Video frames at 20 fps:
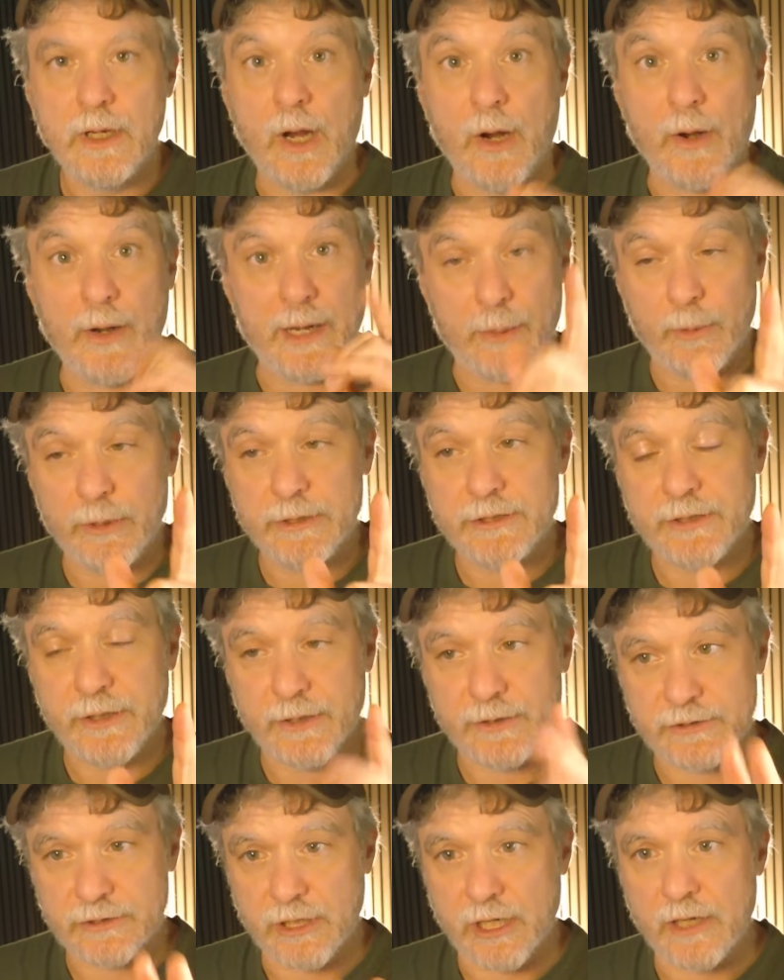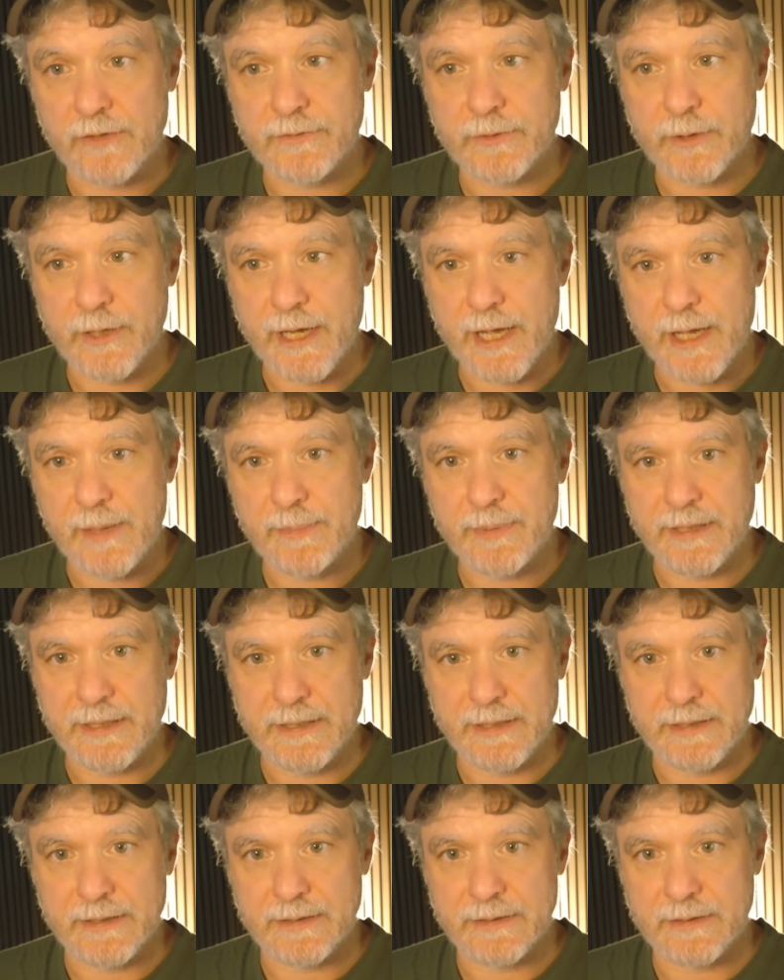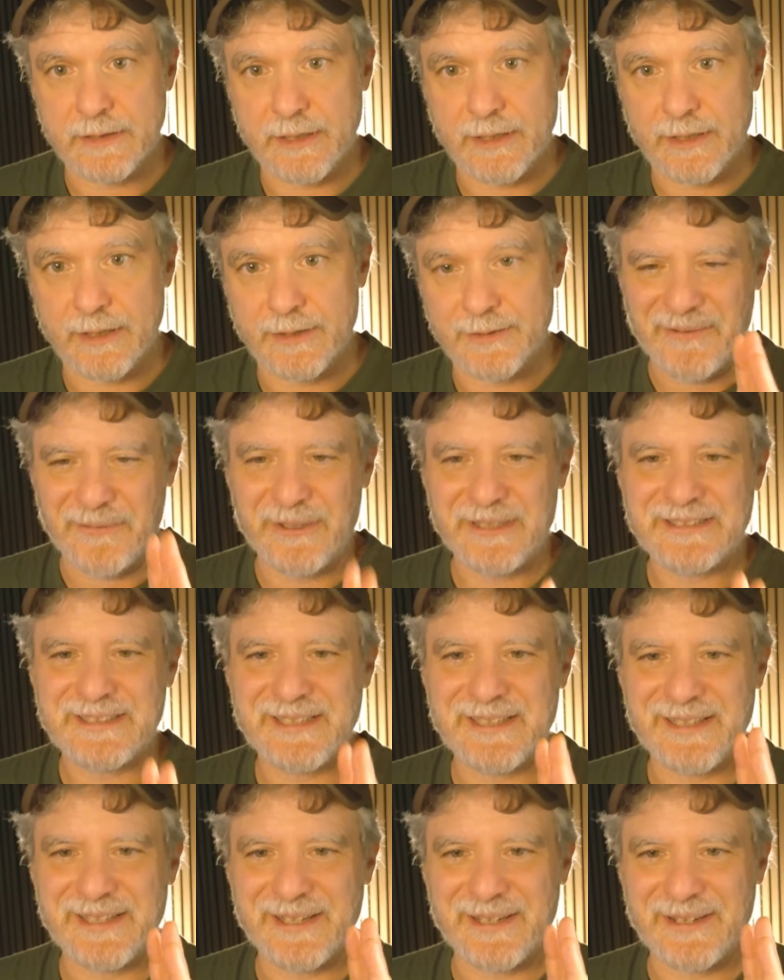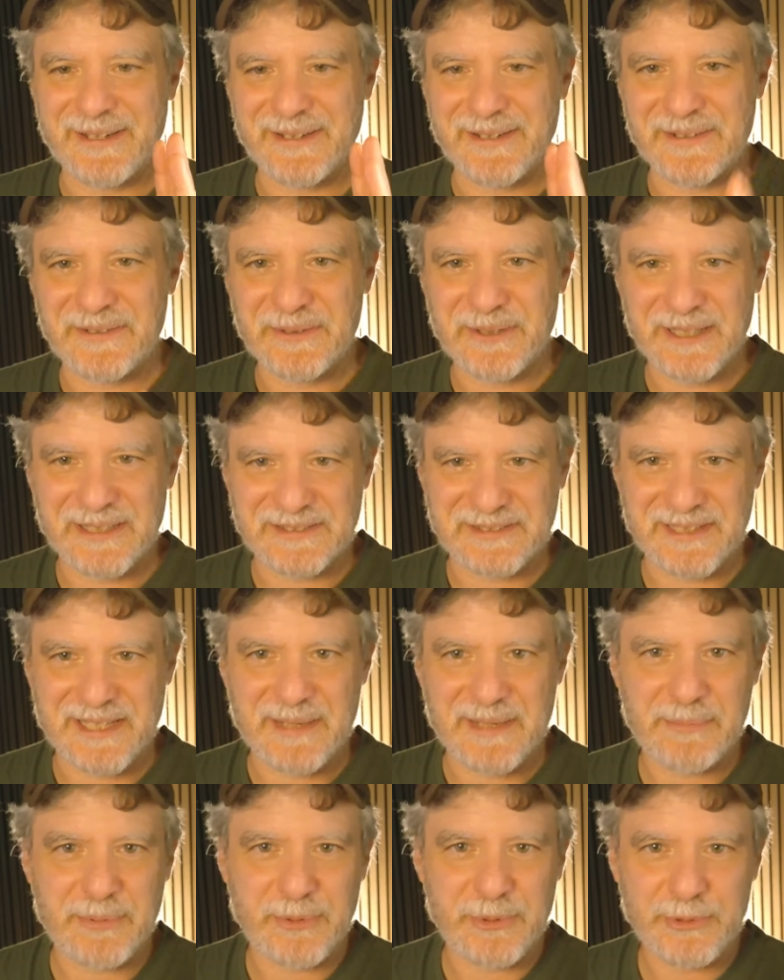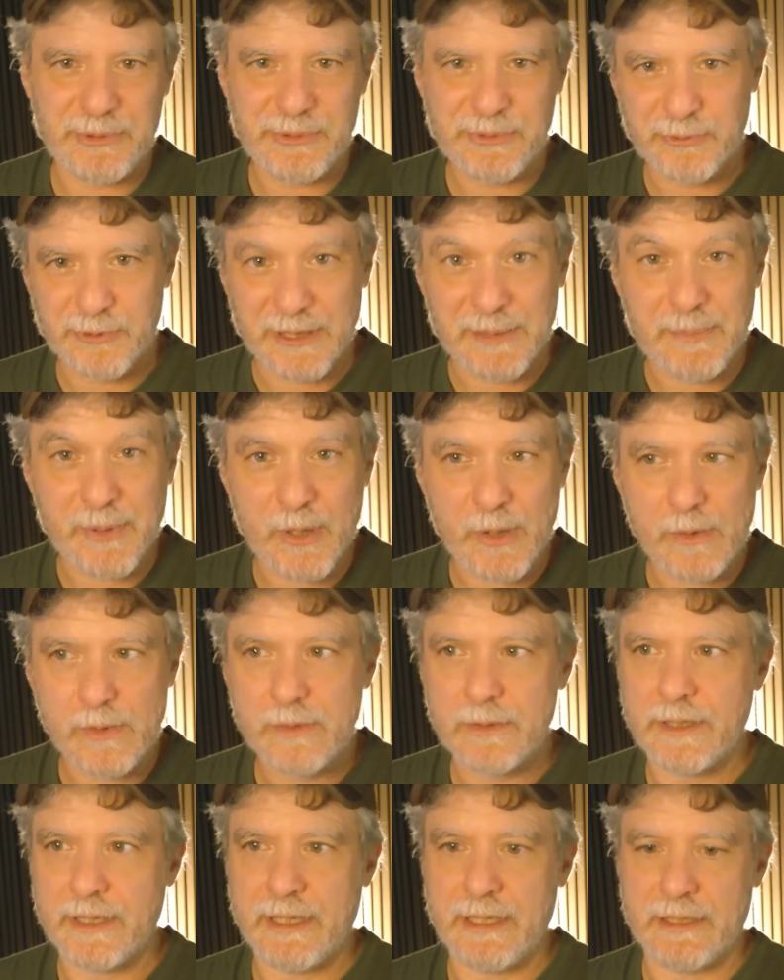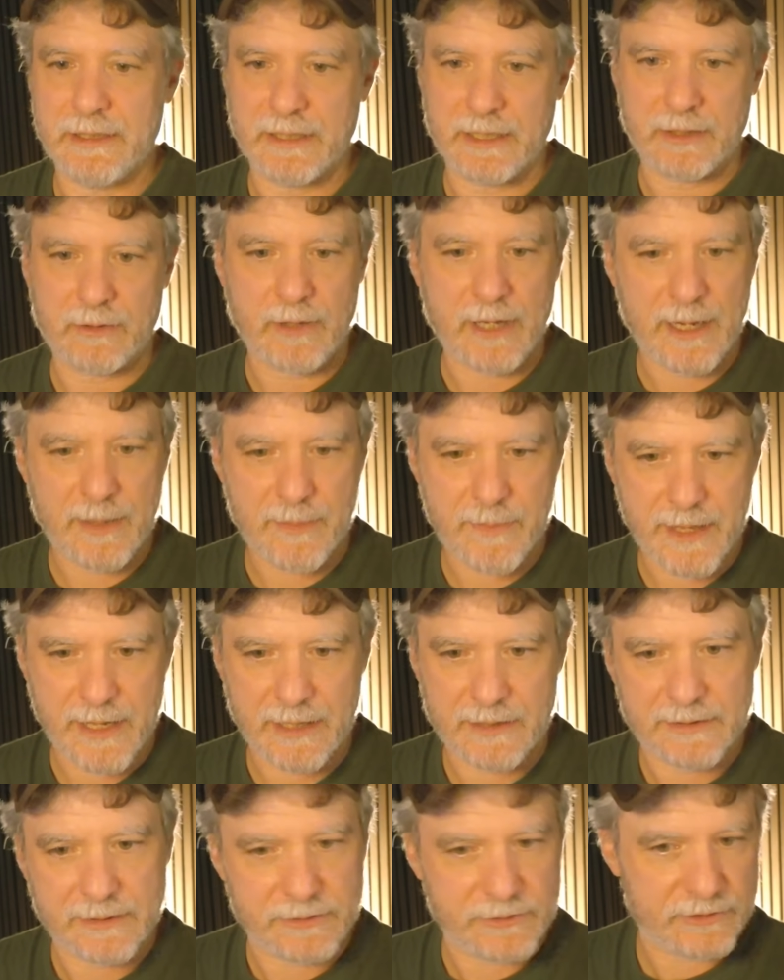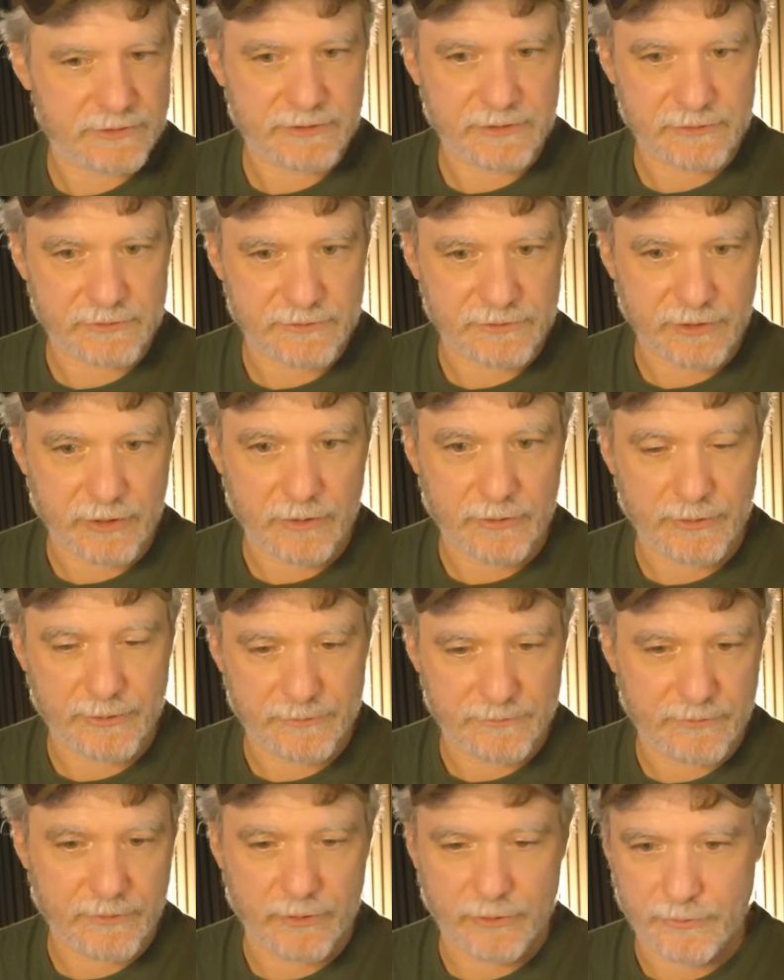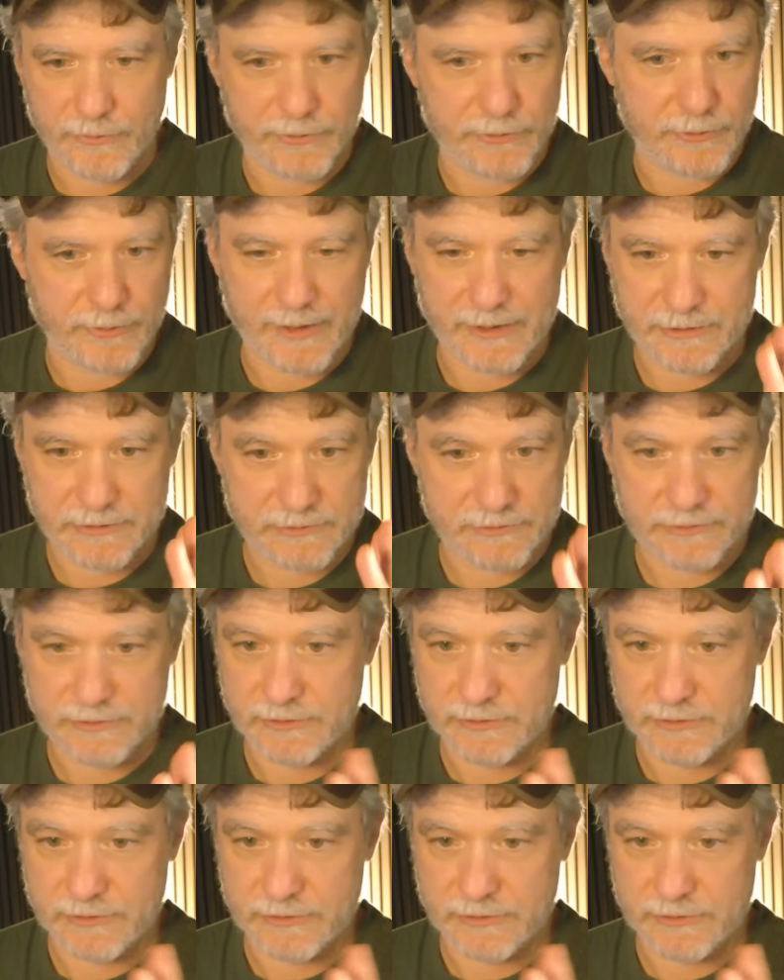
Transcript: All right, I went to their Softer app and uh, I went to their example repo and I grabbed that and just installed it and followed the directions.